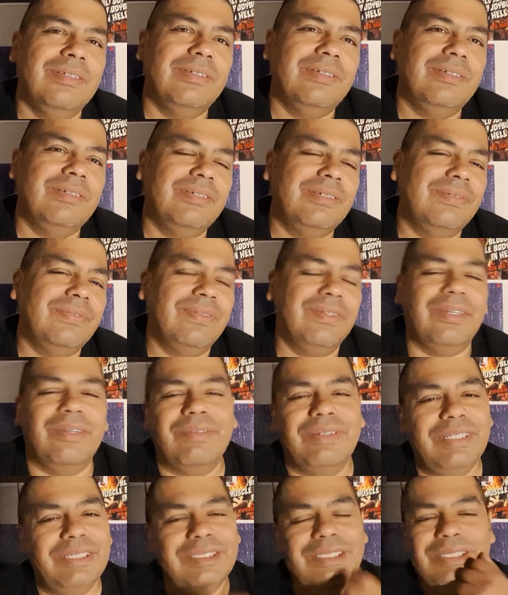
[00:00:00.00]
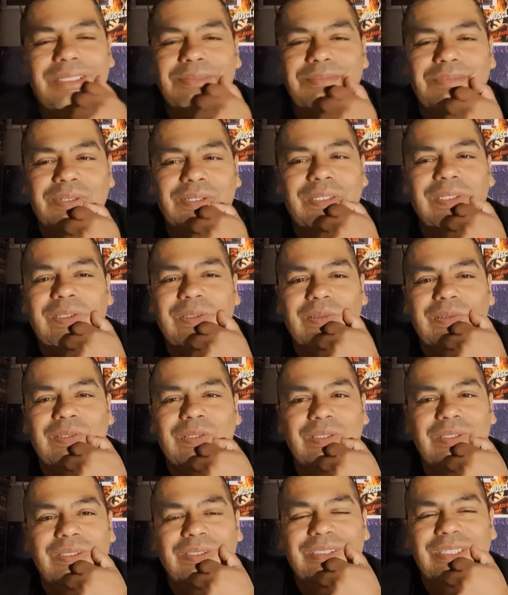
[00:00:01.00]
Uh, I forgot what he did, but
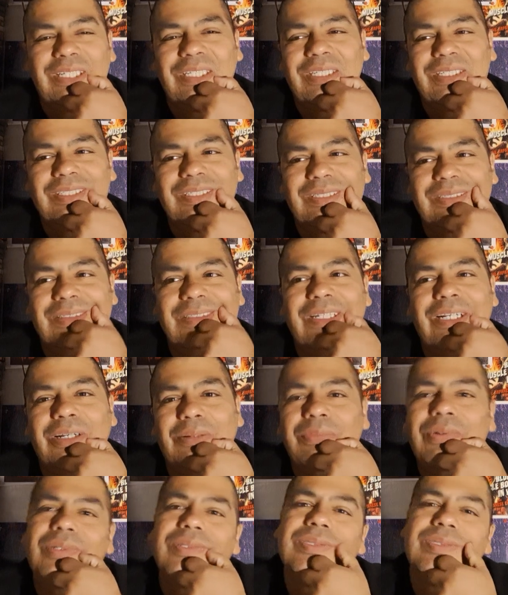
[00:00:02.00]
it sounded terrible.